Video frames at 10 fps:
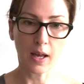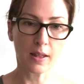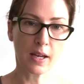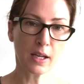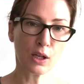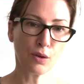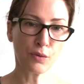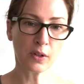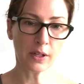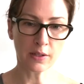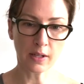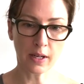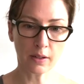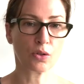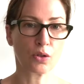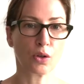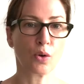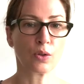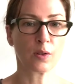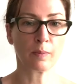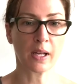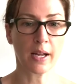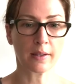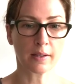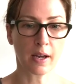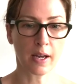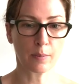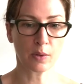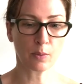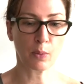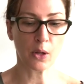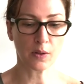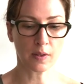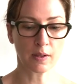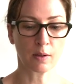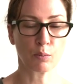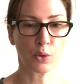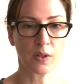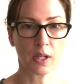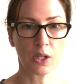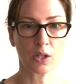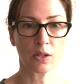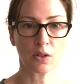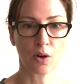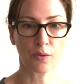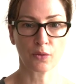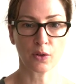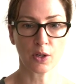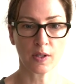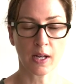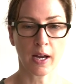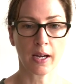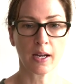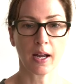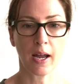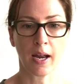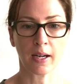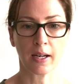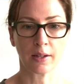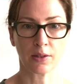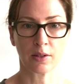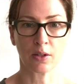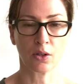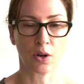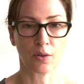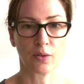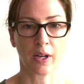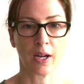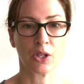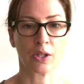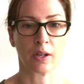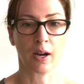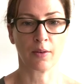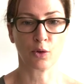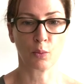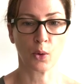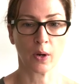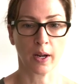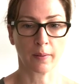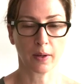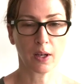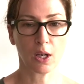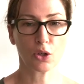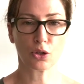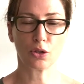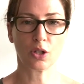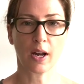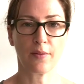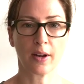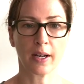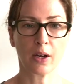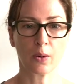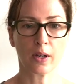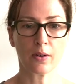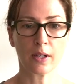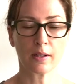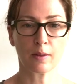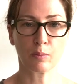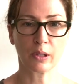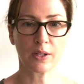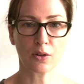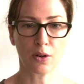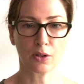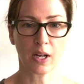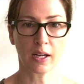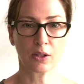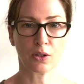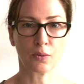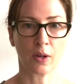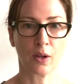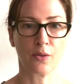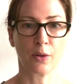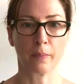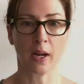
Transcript: Thank you for listening to Awesome Landscape's policies and procedures on first aid and incident notification and reporting. Should you have any queries, please contact your relevant